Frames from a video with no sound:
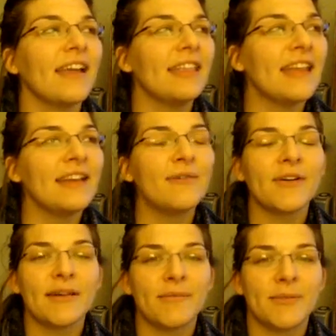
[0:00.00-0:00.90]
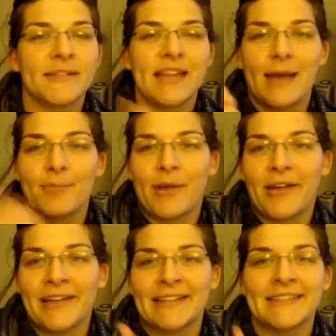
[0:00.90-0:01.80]
And then he woke up from his nap,
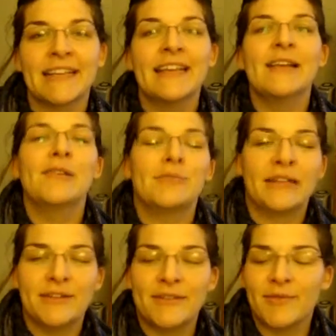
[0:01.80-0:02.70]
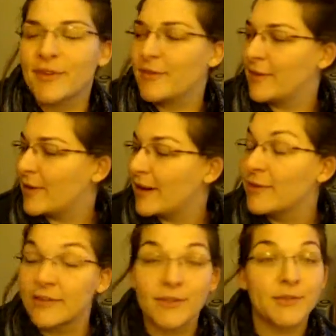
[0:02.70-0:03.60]
paused, played with him for a few
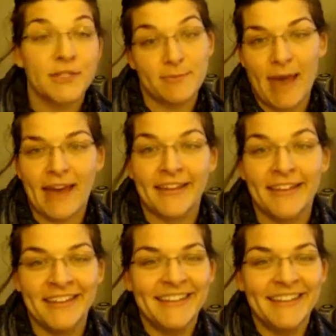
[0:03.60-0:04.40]
hours. Oh, she's back.